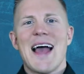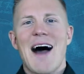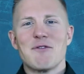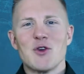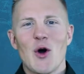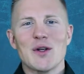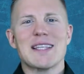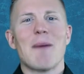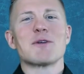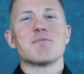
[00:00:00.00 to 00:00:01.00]
Have you
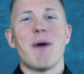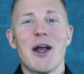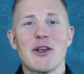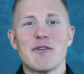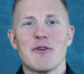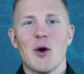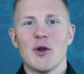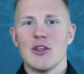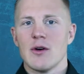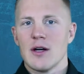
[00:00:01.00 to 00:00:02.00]
noticed how much better you feel
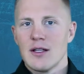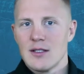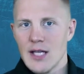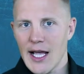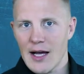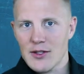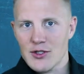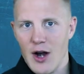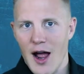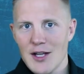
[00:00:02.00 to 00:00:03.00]
when you take out the
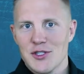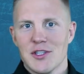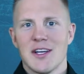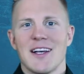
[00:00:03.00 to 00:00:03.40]
trash?